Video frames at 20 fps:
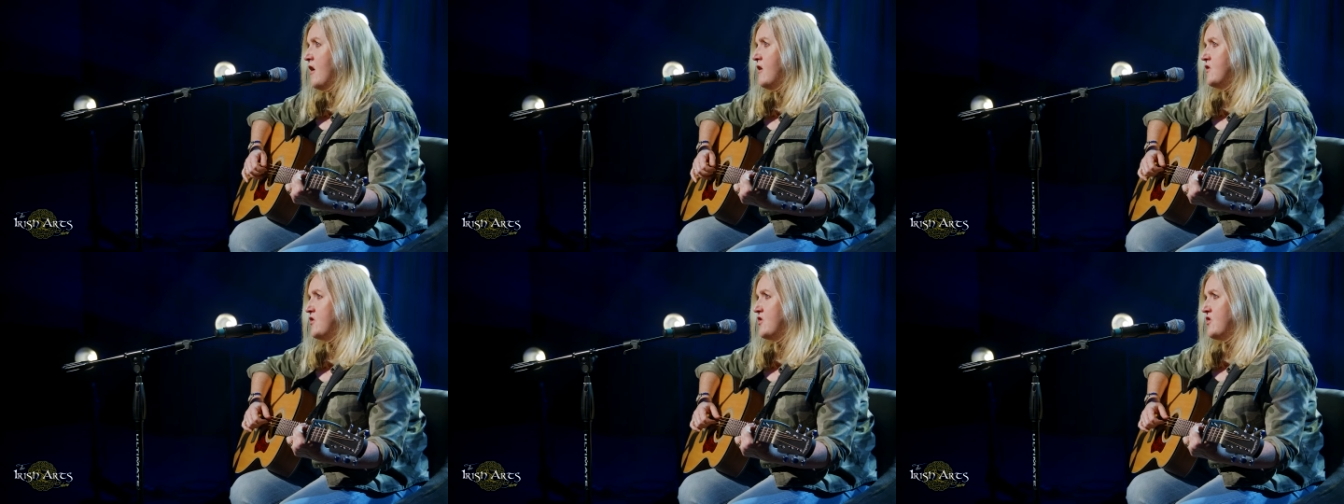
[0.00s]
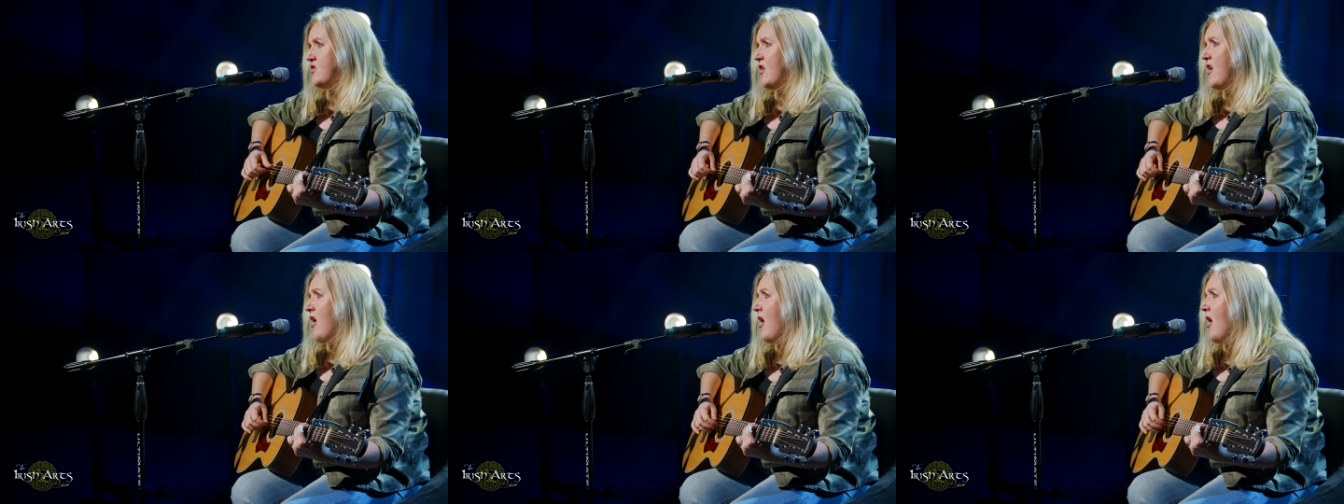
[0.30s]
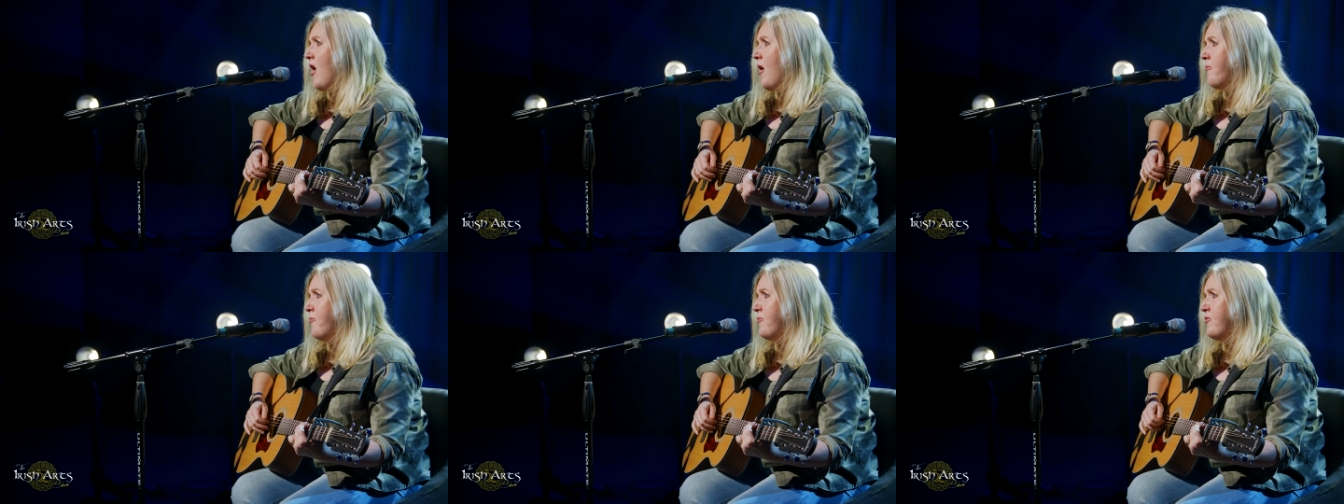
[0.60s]

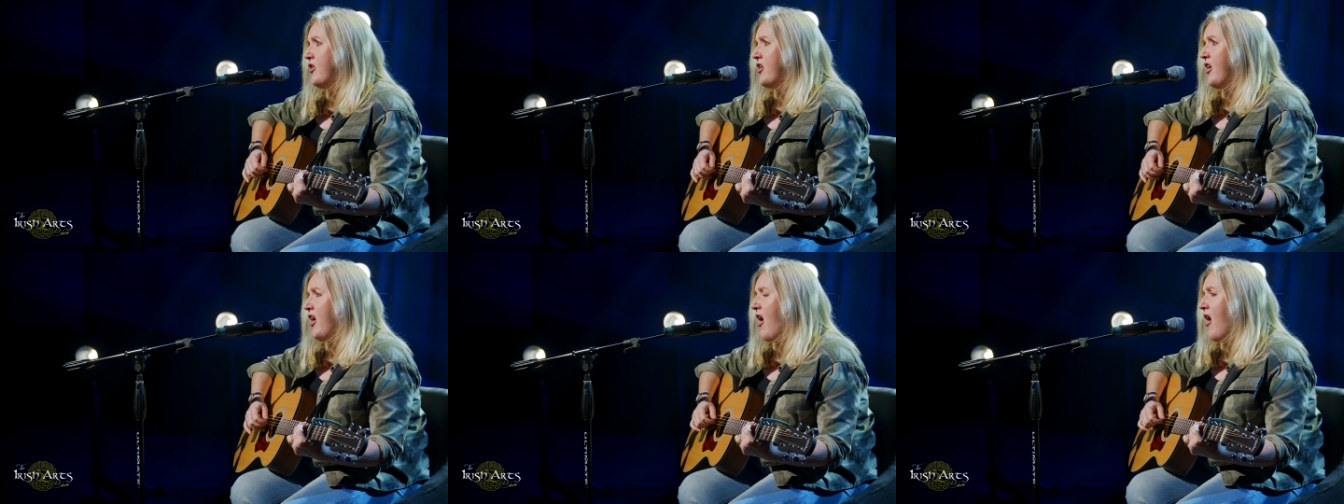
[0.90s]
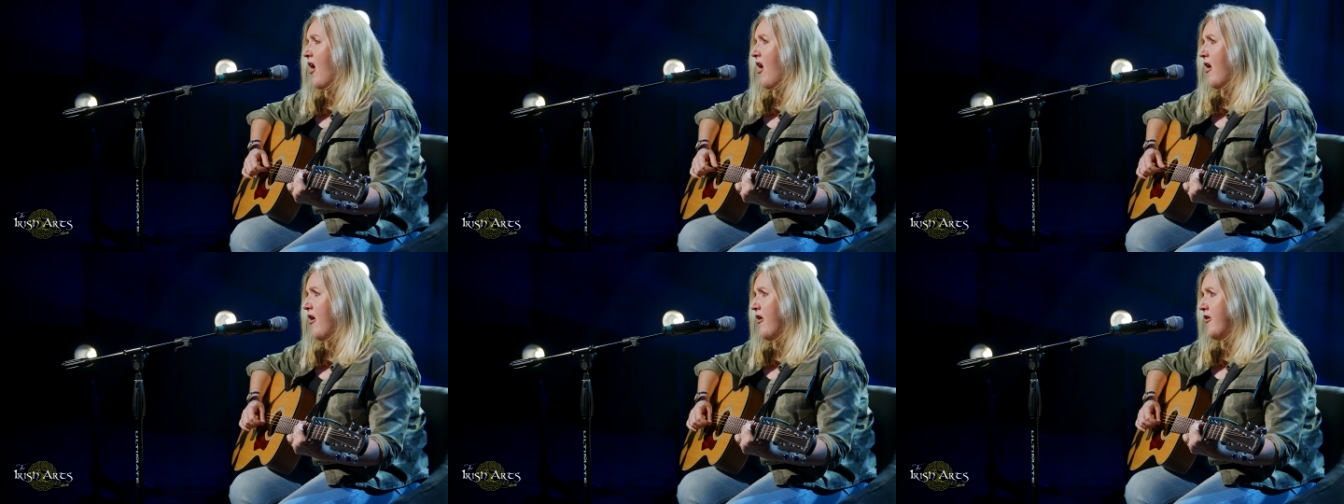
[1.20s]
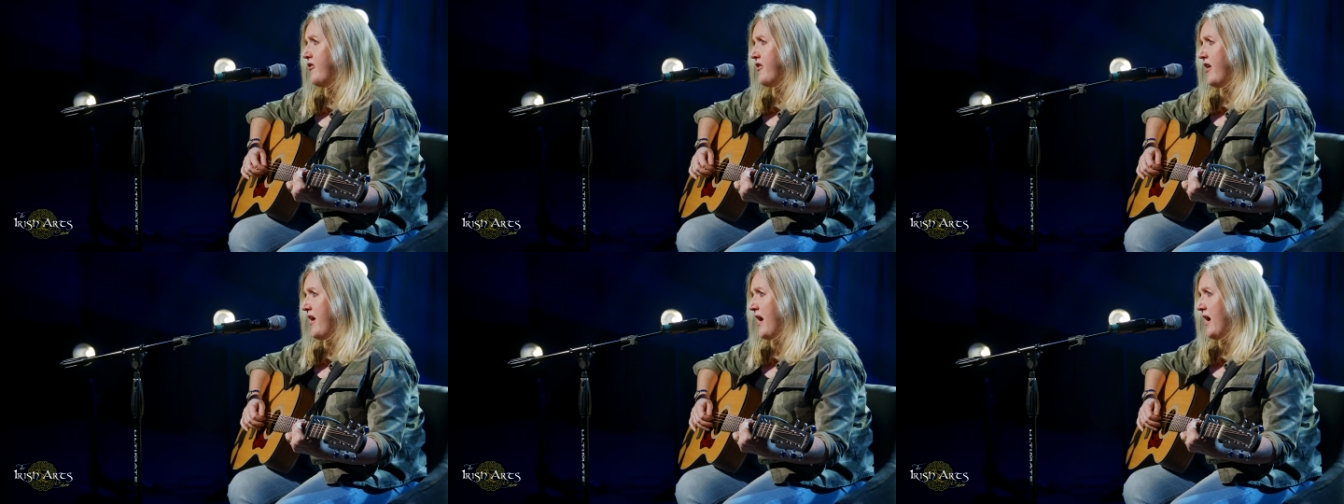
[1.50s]
Stop the
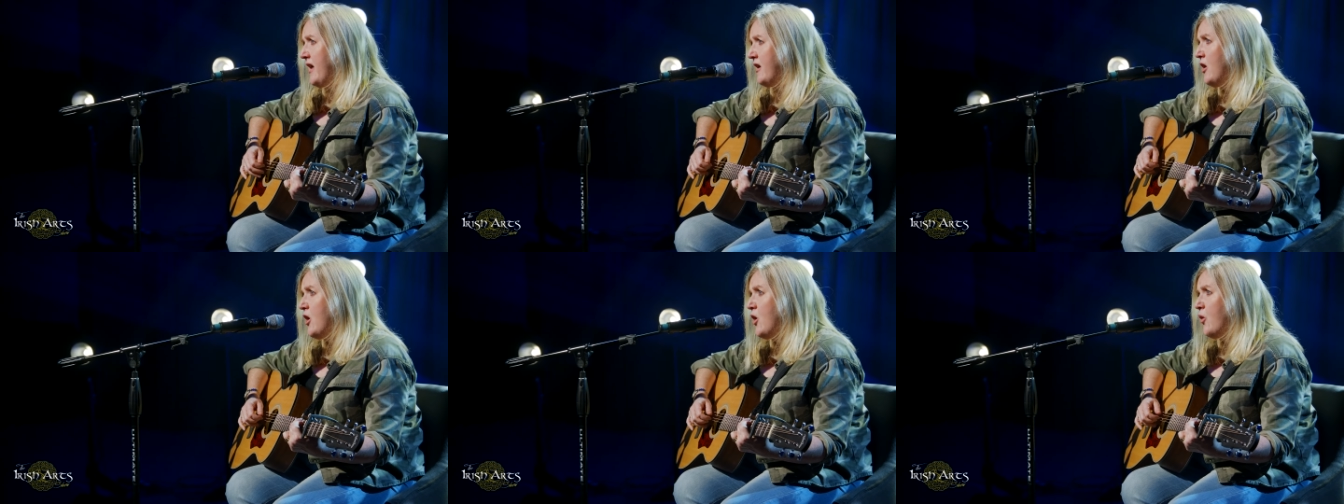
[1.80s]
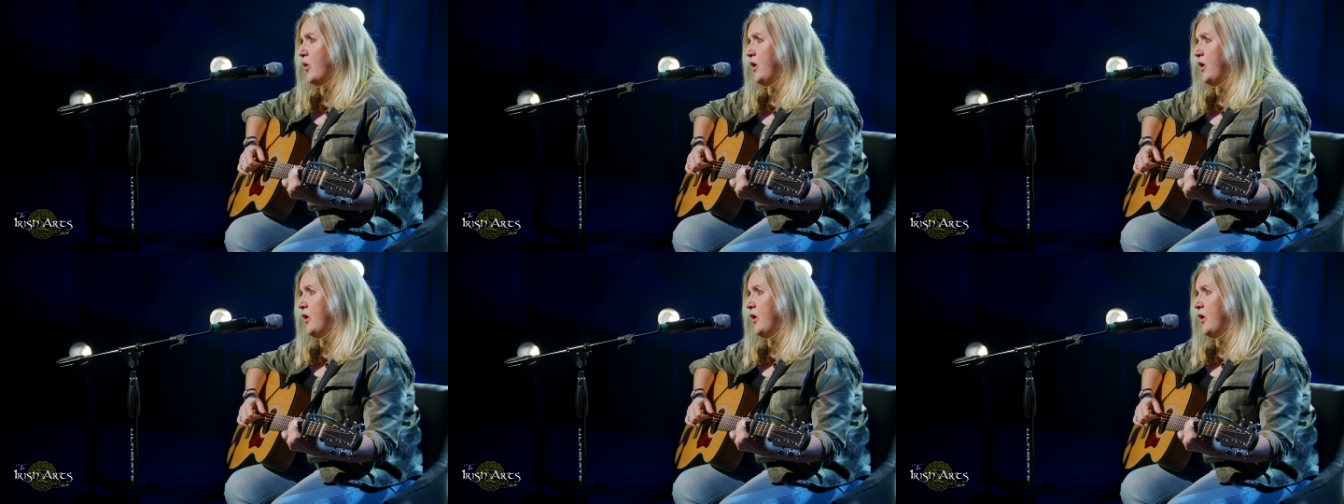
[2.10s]
car, Dad,